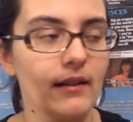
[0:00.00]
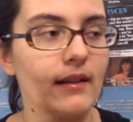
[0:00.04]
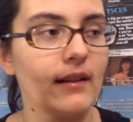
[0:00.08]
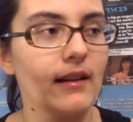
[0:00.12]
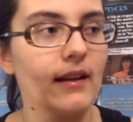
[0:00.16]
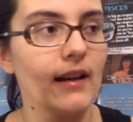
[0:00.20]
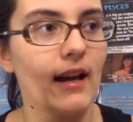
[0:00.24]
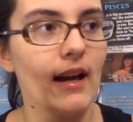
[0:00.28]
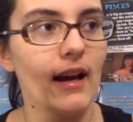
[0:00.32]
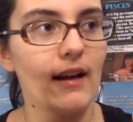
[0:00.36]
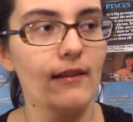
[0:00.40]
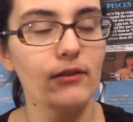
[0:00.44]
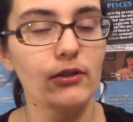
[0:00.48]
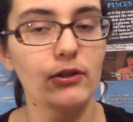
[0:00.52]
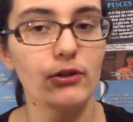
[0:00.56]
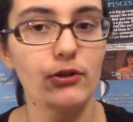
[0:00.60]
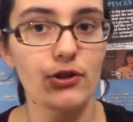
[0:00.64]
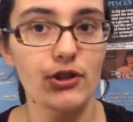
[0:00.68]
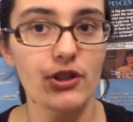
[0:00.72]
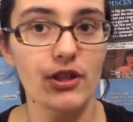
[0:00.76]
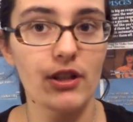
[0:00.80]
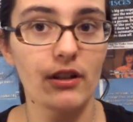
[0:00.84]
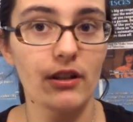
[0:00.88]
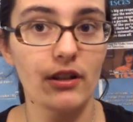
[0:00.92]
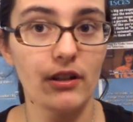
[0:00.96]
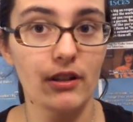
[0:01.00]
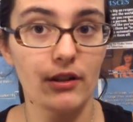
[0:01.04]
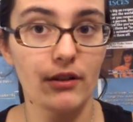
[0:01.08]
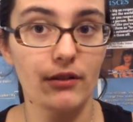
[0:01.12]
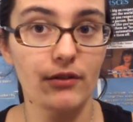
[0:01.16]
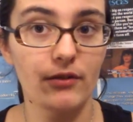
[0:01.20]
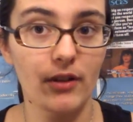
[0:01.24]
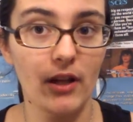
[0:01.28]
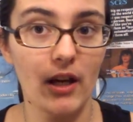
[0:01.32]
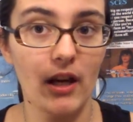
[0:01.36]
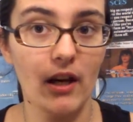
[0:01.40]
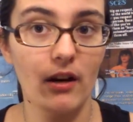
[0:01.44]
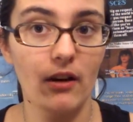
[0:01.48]
evolutionary hoof
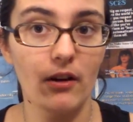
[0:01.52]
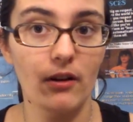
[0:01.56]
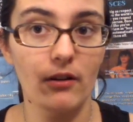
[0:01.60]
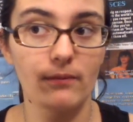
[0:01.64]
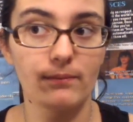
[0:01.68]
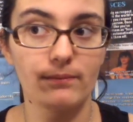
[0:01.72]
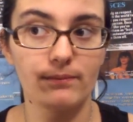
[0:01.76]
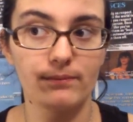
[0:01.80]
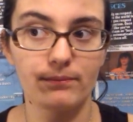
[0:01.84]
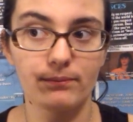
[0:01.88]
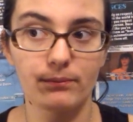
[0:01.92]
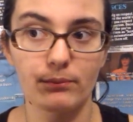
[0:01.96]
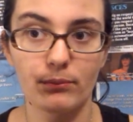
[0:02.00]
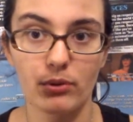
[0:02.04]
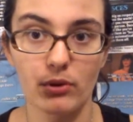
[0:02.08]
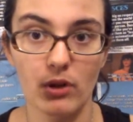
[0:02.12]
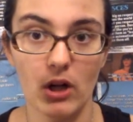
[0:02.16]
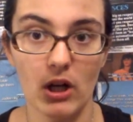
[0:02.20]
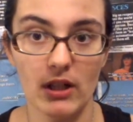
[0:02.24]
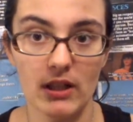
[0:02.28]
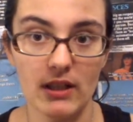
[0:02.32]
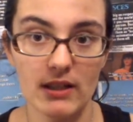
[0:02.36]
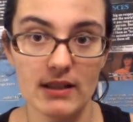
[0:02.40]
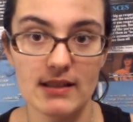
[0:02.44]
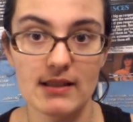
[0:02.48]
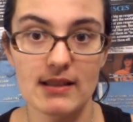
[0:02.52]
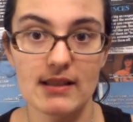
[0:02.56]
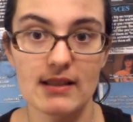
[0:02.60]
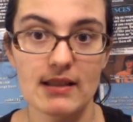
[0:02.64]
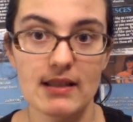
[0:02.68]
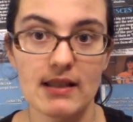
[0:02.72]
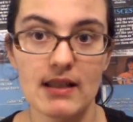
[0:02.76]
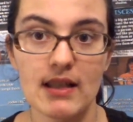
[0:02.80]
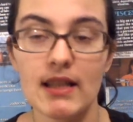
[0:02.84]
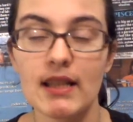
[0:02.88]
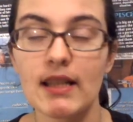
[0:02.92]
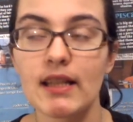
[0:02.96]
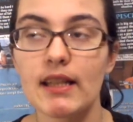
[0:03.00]
care products
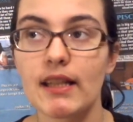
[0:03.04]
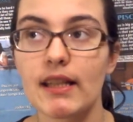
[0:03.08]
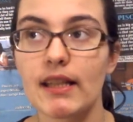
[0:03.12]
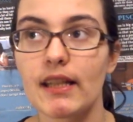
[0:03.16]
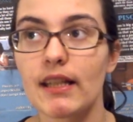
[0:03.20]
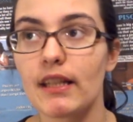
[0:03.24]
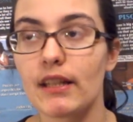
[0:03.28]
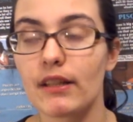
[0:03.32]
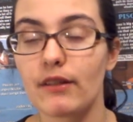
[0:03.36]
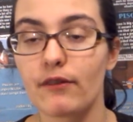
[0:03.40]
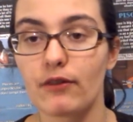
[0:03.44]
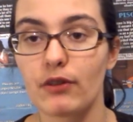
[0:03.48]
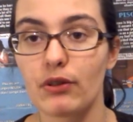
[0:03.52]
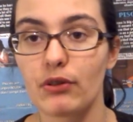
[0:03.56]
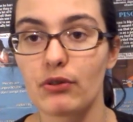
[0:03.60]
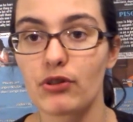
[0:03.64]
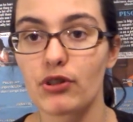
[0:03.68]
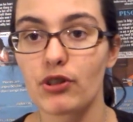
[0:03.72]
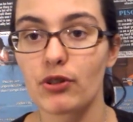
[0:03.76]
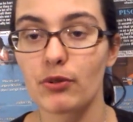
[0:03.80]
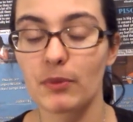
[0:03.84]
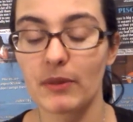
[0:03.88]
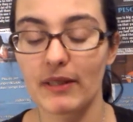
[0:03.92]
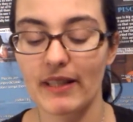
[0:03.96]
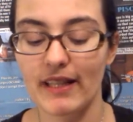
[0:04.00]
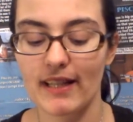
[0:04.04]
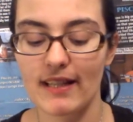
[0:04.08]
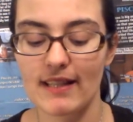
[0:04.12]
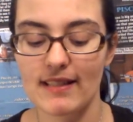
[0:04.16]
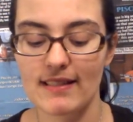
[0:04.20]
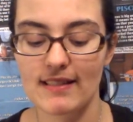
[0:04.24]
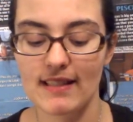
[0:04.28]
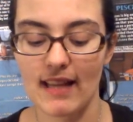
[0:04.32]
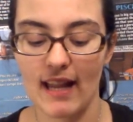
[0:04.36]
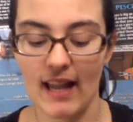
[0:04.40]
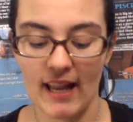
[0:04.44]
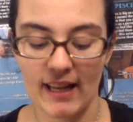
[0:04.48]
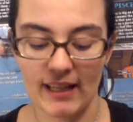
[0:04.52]
in the future because
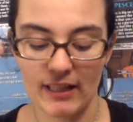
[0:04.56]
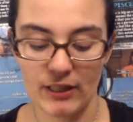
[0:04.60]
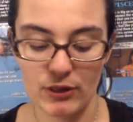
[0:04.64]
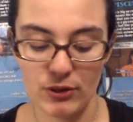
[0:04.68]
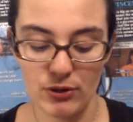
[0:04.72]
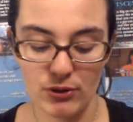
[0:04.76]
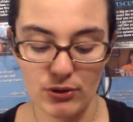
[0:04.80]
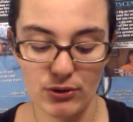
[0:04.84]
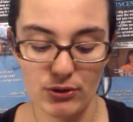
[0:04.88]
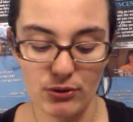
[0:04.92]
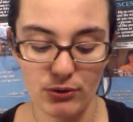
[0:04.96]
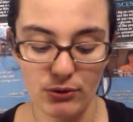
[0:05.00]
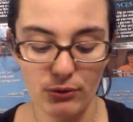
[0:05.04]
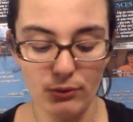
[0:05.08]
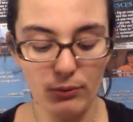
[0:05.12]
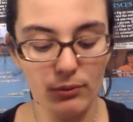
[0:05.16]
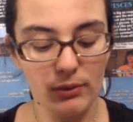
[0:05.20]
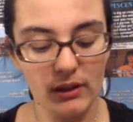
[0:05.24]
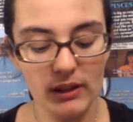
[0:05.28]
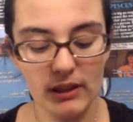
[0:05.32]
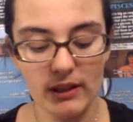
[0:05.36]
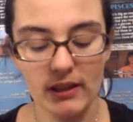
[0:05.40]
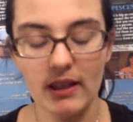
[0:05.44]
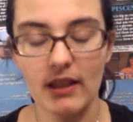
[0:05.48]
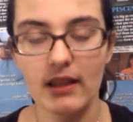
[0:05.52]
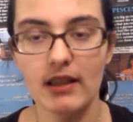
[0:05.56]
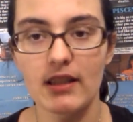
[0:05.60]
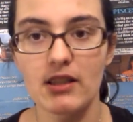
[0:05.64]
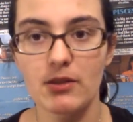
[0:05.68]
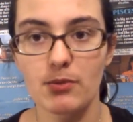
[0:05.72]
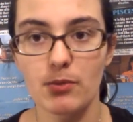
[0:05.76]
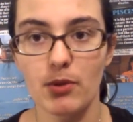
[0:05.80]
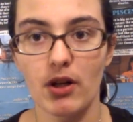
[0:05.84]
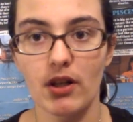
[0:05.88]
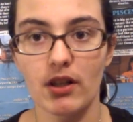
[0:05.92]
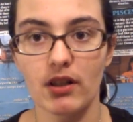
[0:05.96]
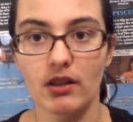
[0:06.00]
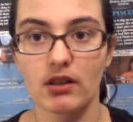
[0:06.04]
I do really like this
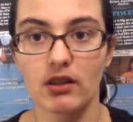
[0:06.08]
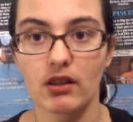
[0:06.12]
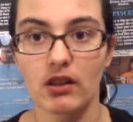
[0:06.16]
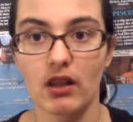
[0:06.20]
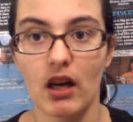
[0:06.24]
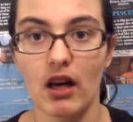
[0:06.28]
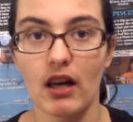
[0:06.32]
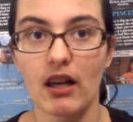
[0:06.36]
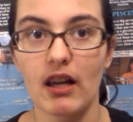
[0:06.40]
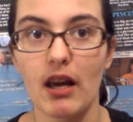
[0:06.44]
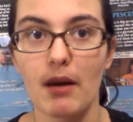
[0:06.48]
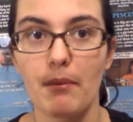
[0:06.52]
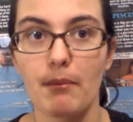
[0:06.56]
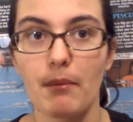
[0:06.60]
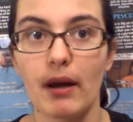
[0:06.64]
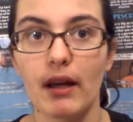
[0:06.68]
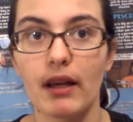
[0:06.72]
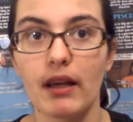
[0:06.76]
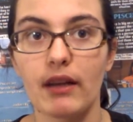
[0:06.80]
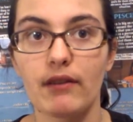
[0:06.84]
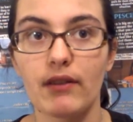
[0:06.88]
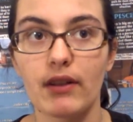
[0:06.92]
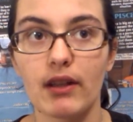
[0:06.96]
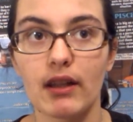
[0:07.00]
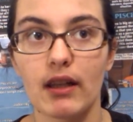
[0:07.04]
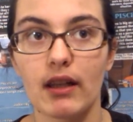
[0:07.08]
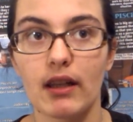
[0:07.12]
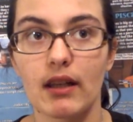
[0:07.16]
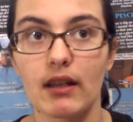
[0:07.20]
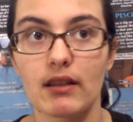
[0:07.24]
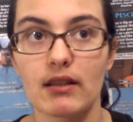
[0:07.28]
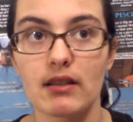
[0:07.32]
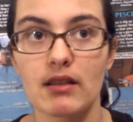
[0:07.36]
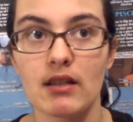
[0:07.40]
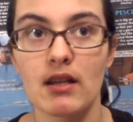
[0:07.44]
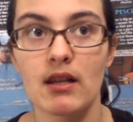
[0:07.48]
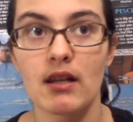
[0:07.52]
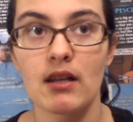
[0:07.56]
product a lot. I might even get
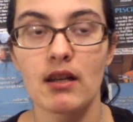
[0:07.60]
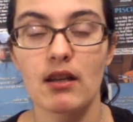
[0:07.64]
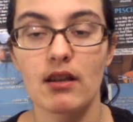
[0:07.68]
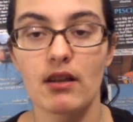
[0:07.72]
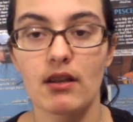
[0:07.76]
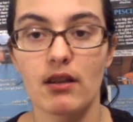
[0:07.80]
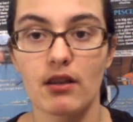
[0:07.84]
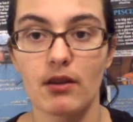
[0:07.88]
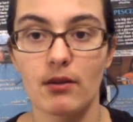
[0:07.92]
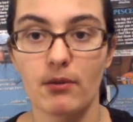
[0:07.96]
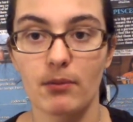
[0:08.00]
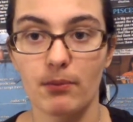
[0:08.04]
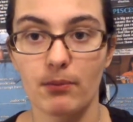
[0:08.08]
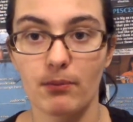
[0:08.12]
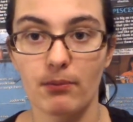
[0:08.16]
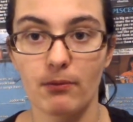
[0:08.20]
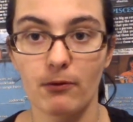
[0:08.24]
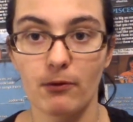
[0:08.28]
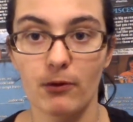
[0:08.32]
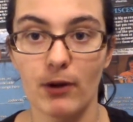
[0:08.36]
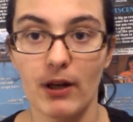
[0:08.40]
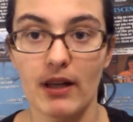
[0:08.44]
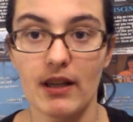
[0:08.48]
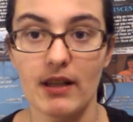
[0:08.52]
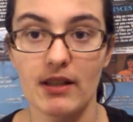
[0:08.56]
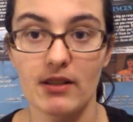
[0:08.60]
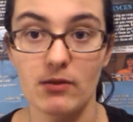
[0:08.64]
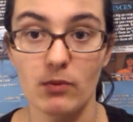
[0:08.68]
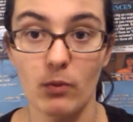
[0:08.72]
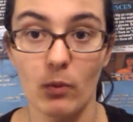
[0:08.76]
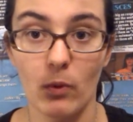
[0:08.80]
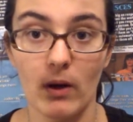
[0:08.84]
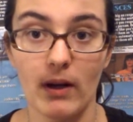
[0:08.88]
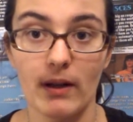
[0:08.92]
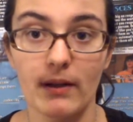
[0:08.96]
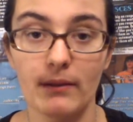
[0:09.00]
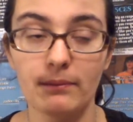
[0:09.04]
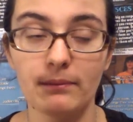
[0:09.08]
the Radius
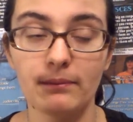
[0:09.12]
1